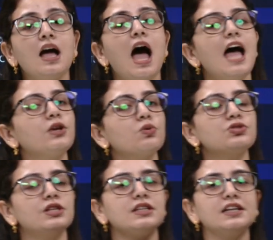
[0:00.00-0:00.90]
are
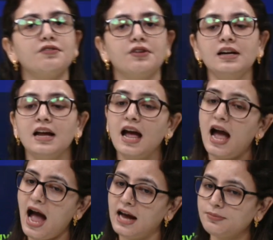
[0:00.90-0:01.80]
used in the different
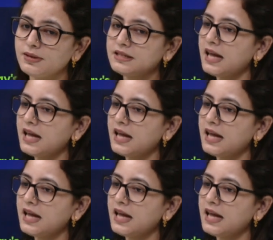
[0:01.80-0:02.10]
animals.